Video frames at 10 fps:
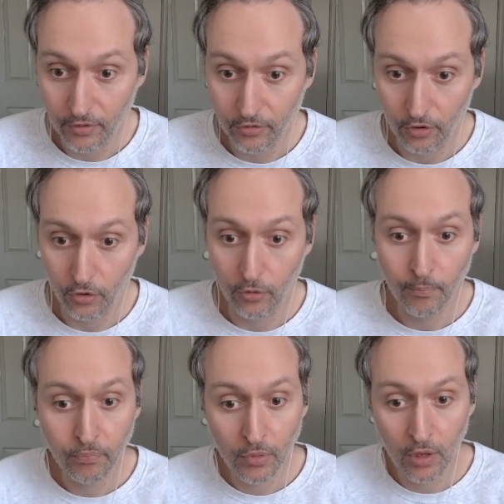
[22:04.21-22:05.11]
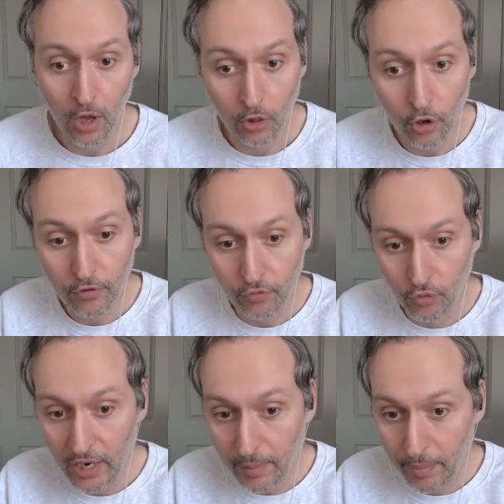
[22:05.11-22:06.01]
So a lot of
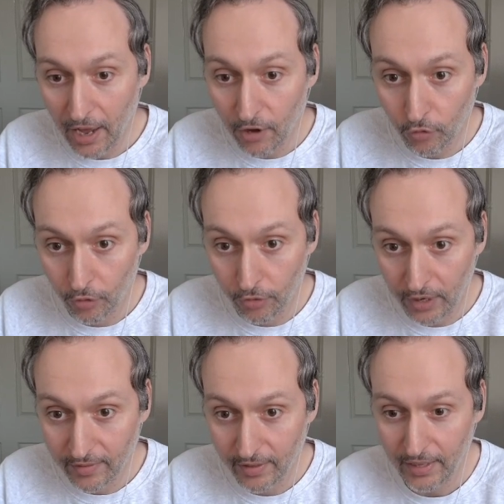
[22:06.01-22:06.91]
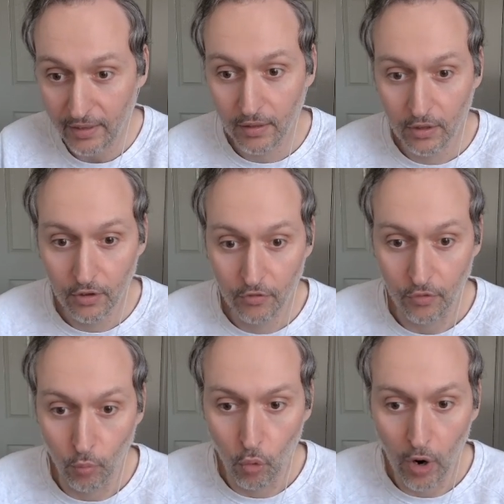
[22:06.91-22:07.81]
really powerful threats here
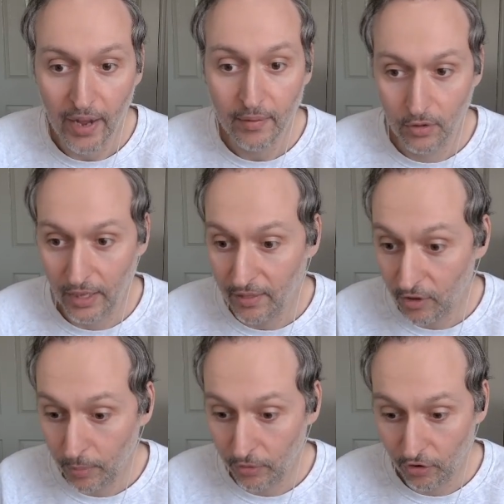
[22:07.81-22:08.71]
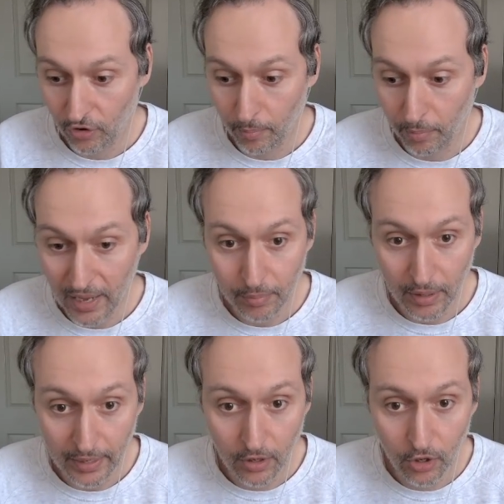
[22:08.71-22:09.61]
from white. In this position, black
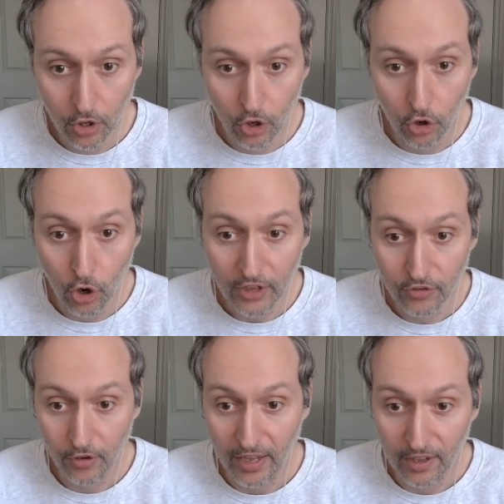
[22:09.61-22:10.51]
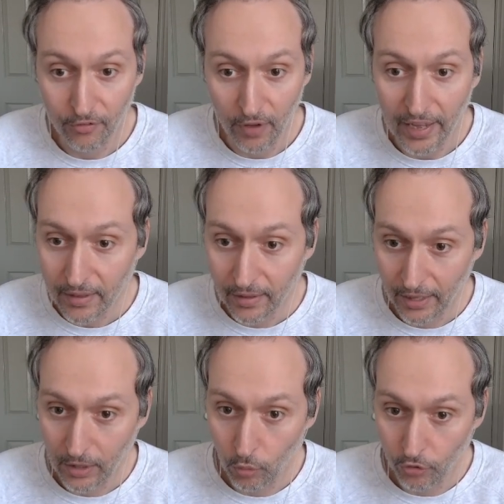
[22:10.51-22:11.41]
played knight to f8.
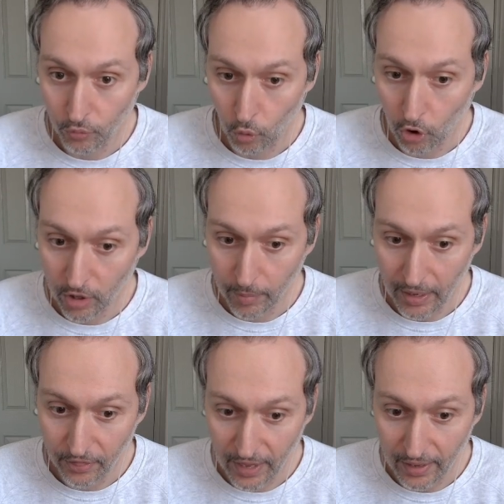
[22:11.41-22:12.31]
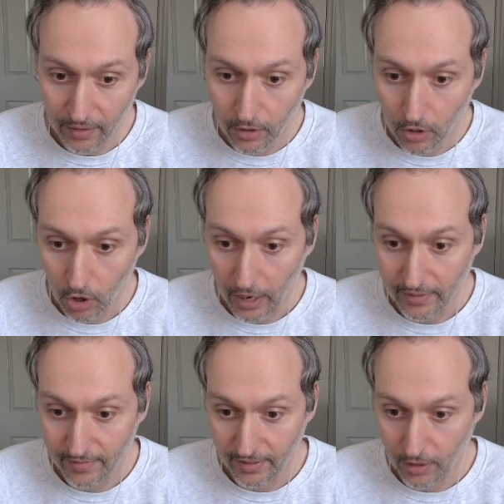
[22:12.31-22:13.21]
He was worried about that
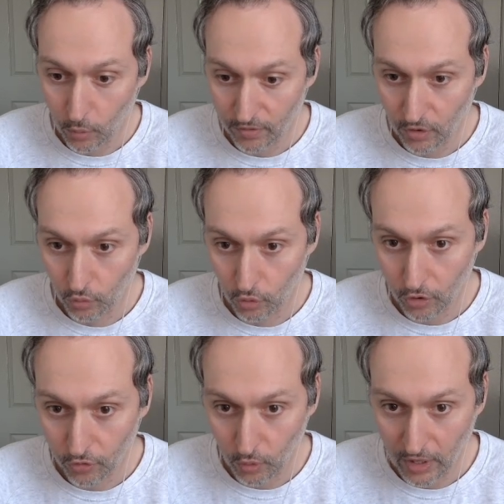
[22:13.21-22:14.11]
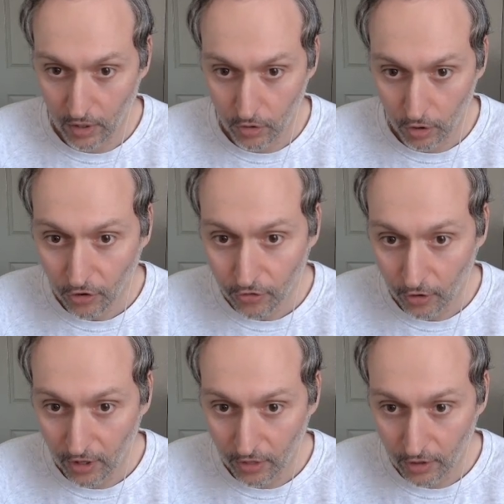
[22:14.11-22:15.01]
idea with the rook swinging across. So
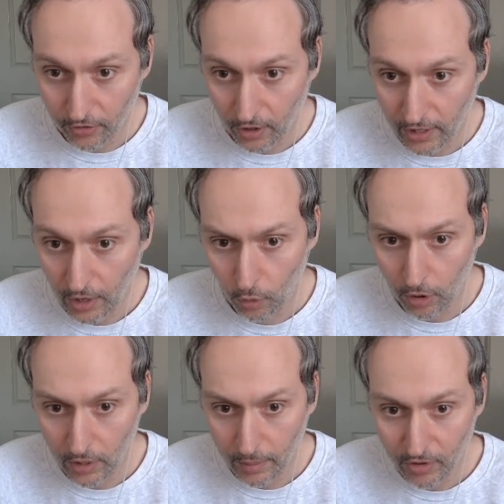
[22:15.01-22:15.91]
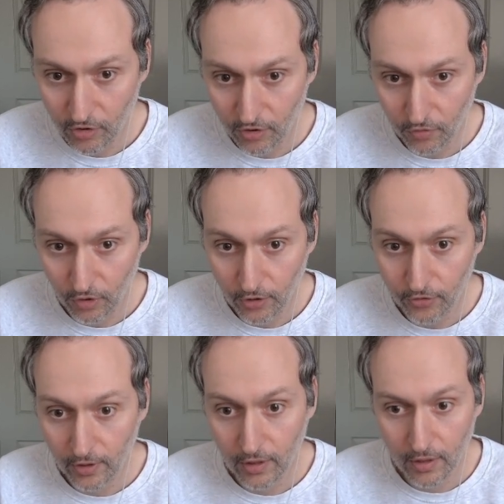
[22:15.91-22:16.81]
he thinks, okay, well, let me just
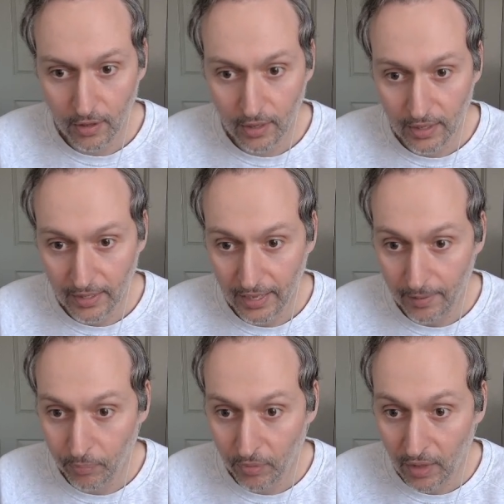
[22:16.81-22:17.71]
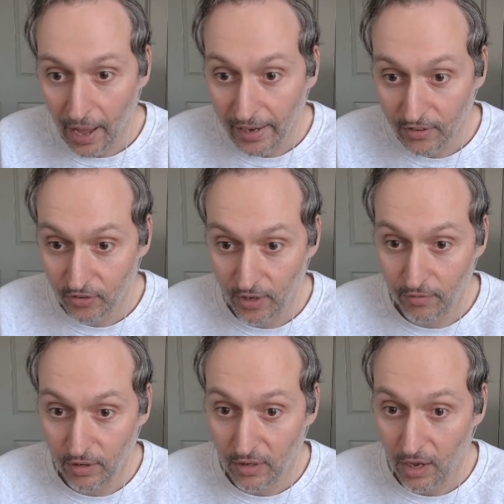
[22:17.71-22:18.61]
first get
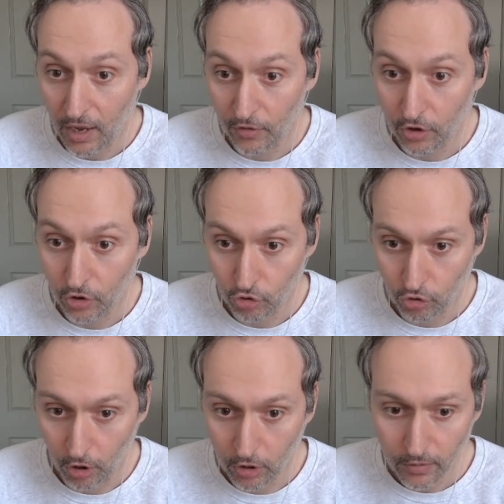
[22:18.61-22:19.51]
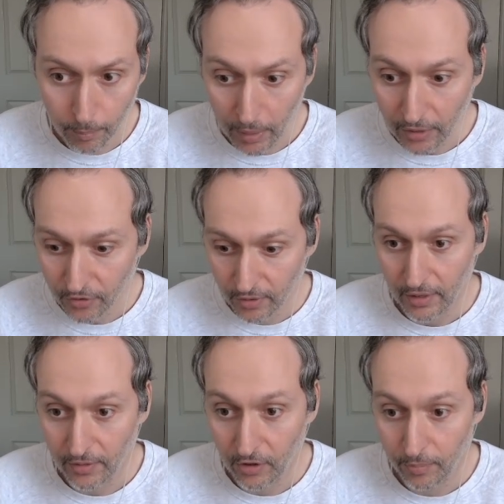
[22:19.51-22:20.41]
h7 under control. But
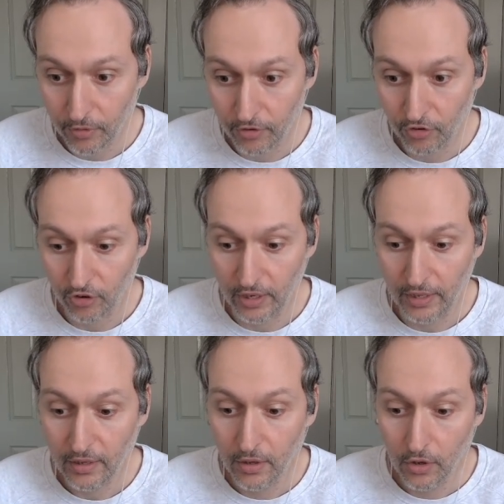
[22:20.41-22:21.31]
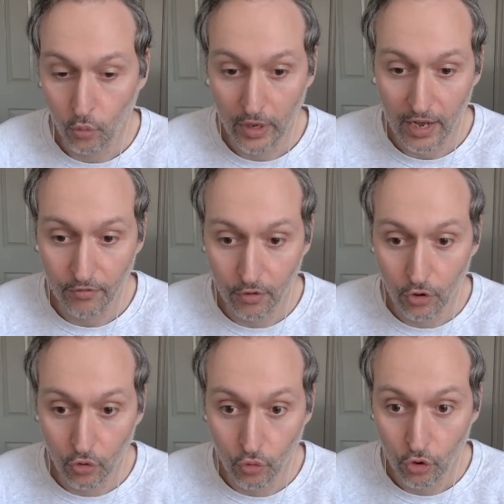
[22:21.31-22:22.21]
in this position here, we have
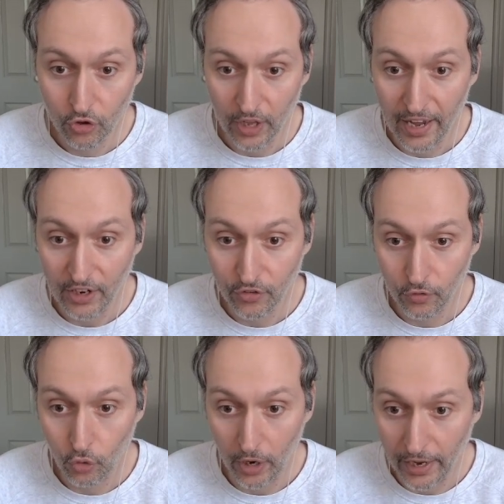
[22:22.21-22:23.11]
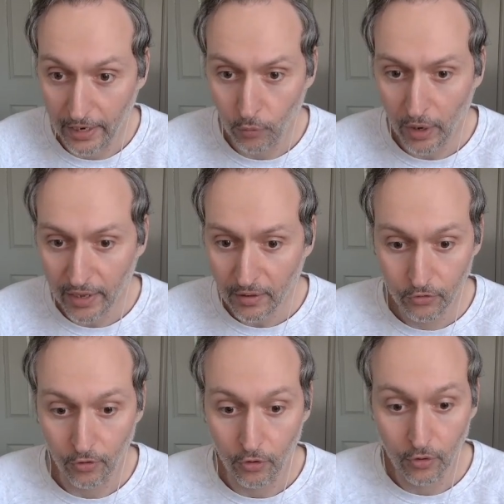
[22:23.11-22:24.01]
rook to h4 anyway.
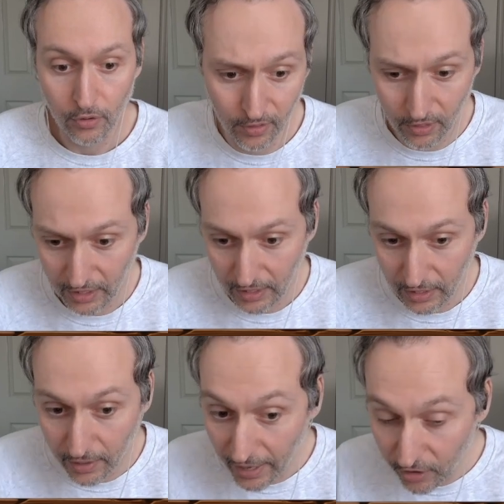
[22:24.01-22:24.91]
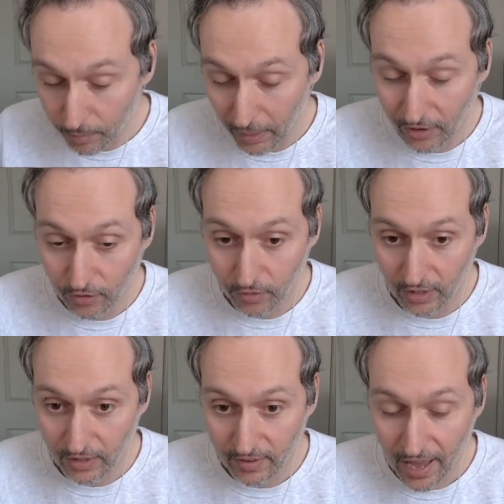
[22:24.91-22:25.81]
So the next piece of the
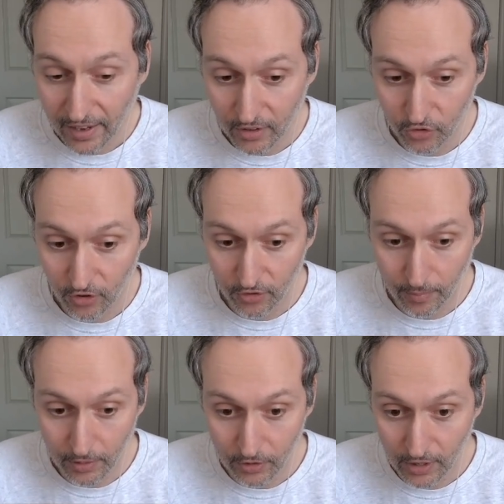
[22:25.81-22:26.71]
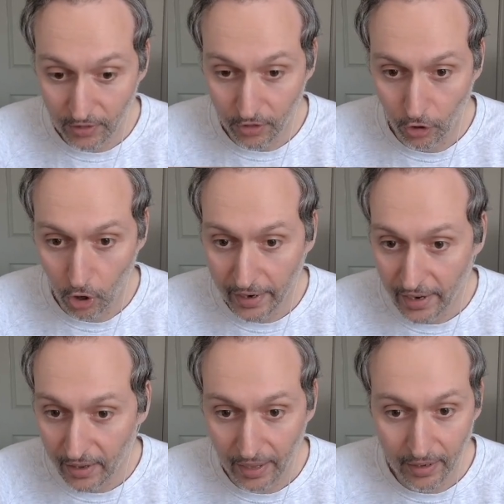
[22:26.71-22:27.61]
attack is just simply to get the knight
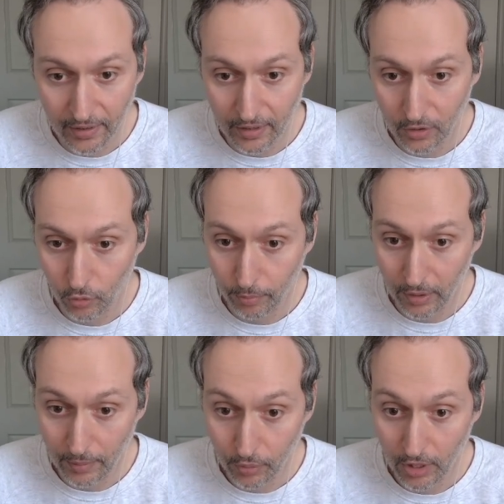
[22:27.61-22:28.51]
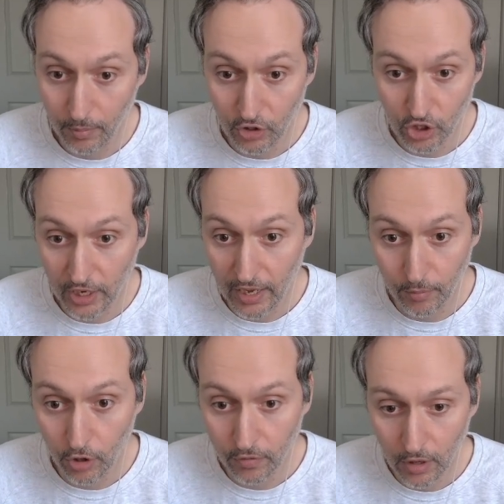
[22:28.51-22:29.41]
out and it'll be pretty much game
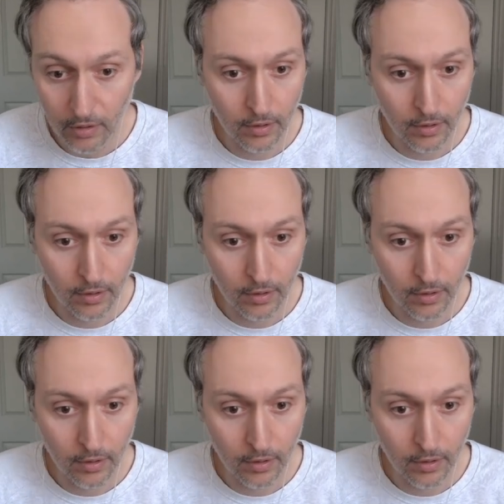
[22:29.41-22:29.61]
over.